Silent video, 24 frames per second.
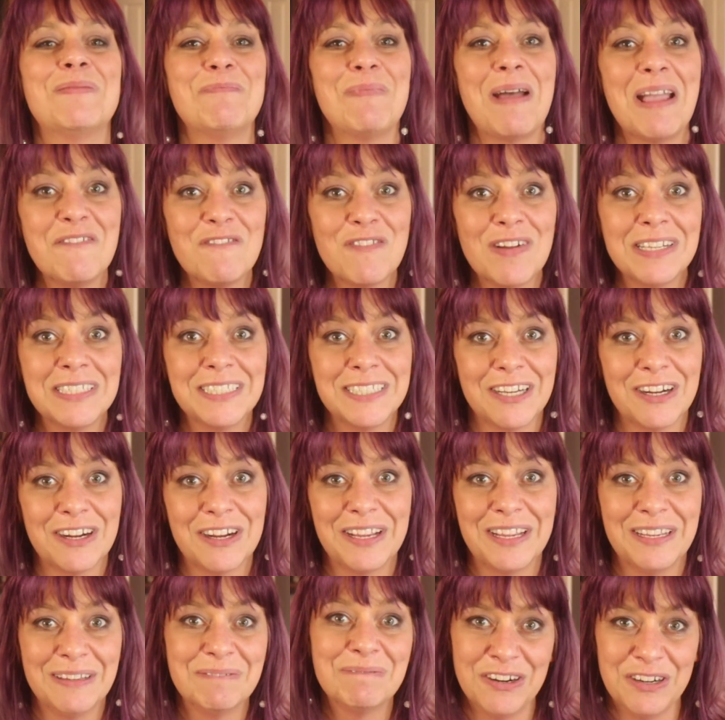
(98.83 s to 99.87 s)
My friend
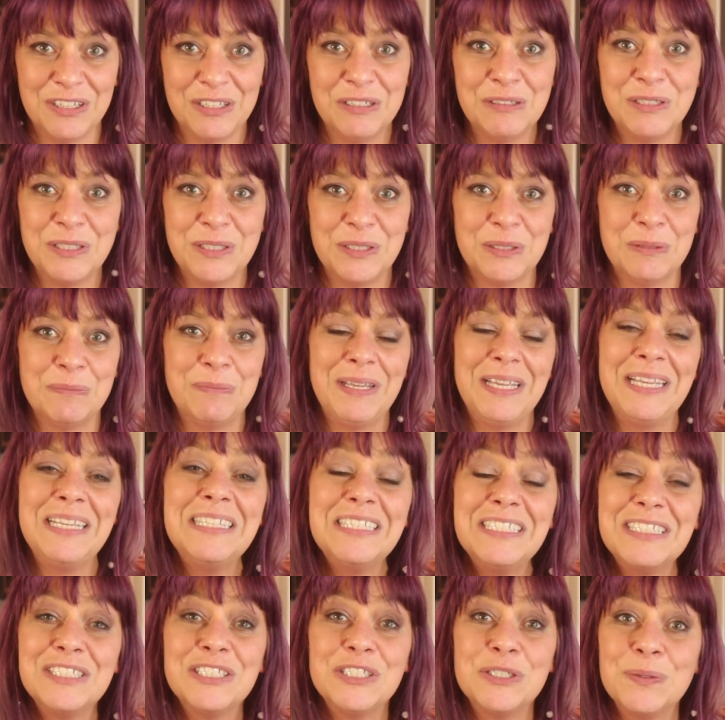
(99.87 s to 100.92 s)
Derek here on YouTube,
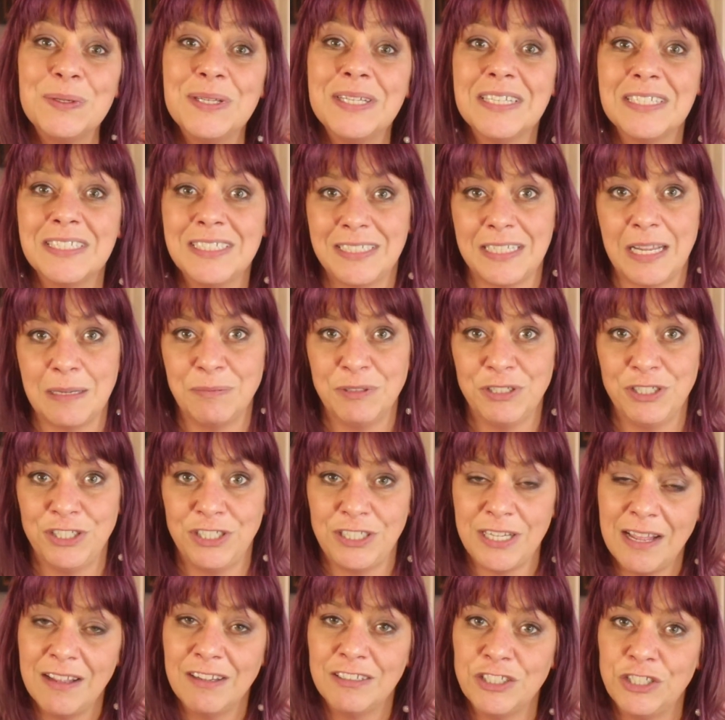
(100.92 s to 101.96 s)
he's doing a Steps
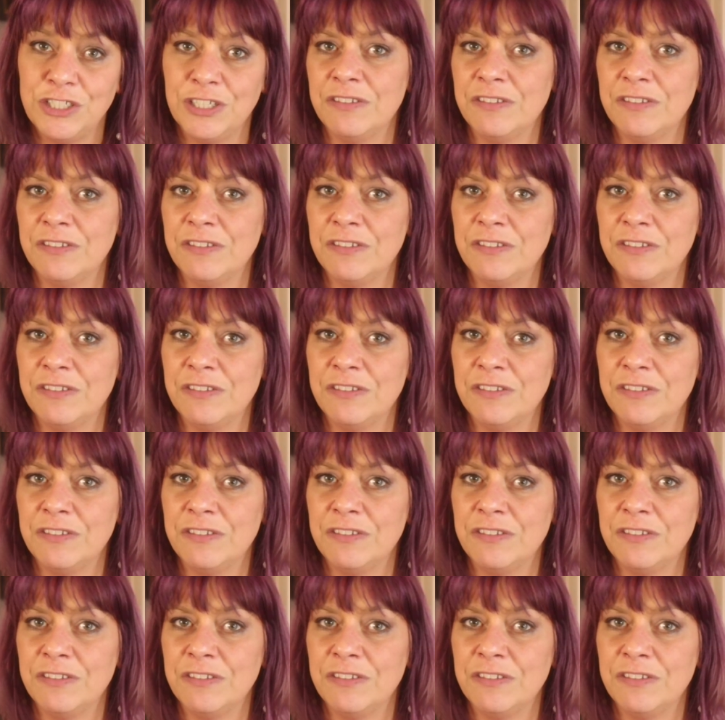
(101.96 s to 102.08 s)
Challenge.